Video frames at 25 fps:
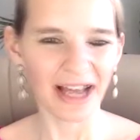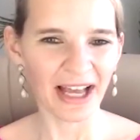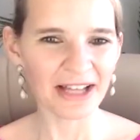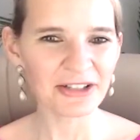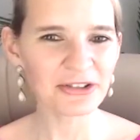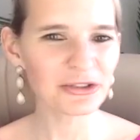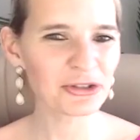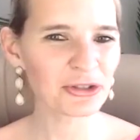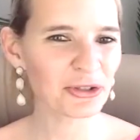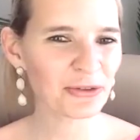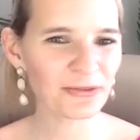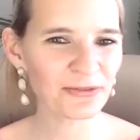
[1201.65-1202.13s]

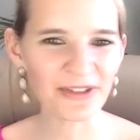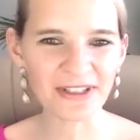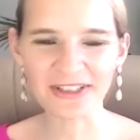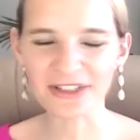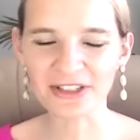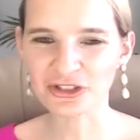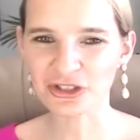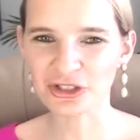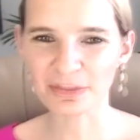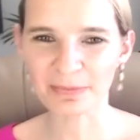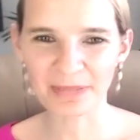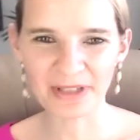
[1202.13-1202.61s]
And do you think
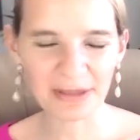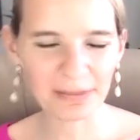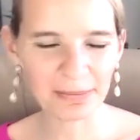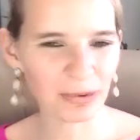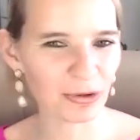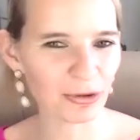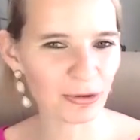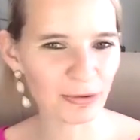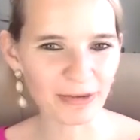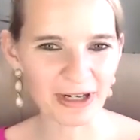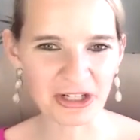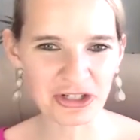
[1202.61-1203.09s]
there should be a
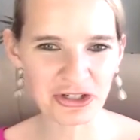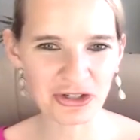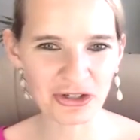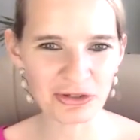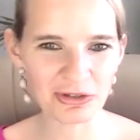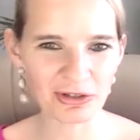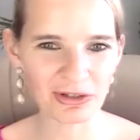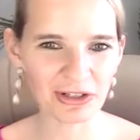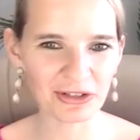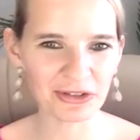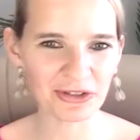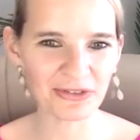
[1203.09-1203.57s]
progression,
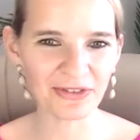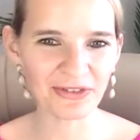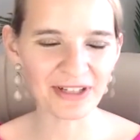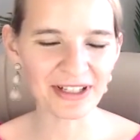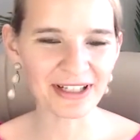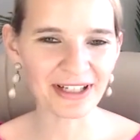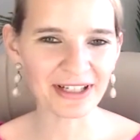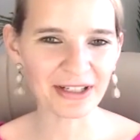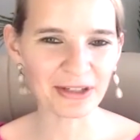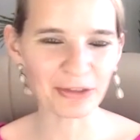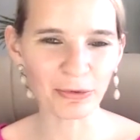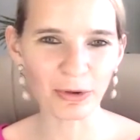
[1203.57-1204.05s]
or do you
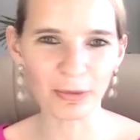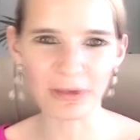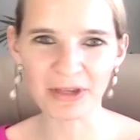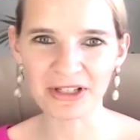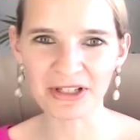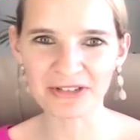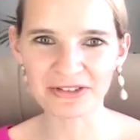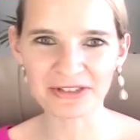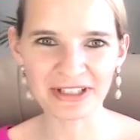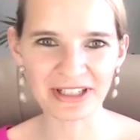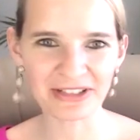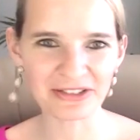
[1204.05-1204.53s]
think like a
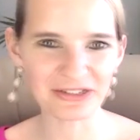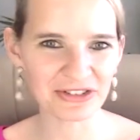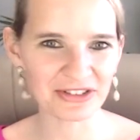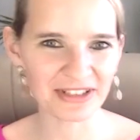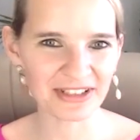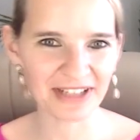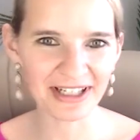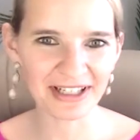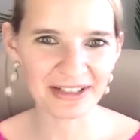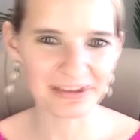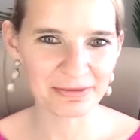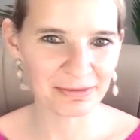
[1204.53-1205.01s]
woman can just
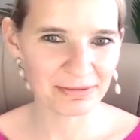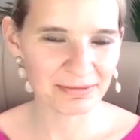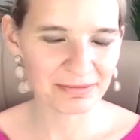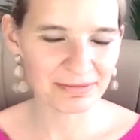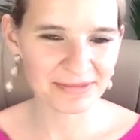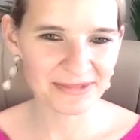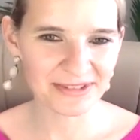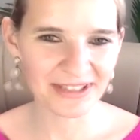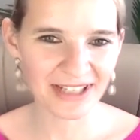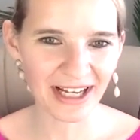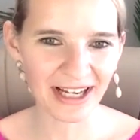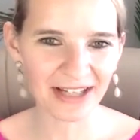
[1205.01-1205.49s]
like
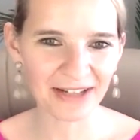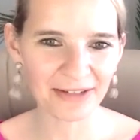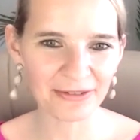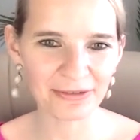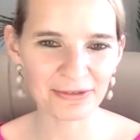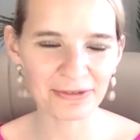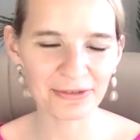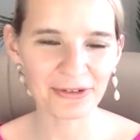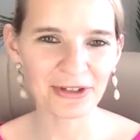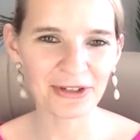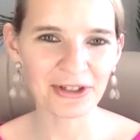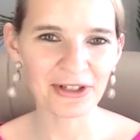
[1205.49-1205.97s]

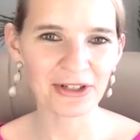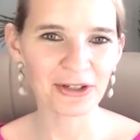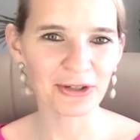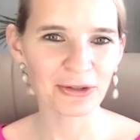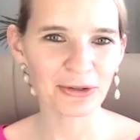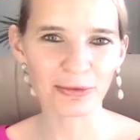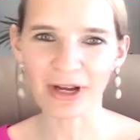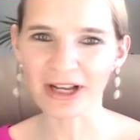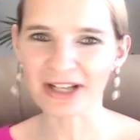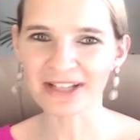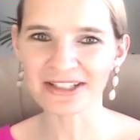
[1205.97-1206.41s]
dive right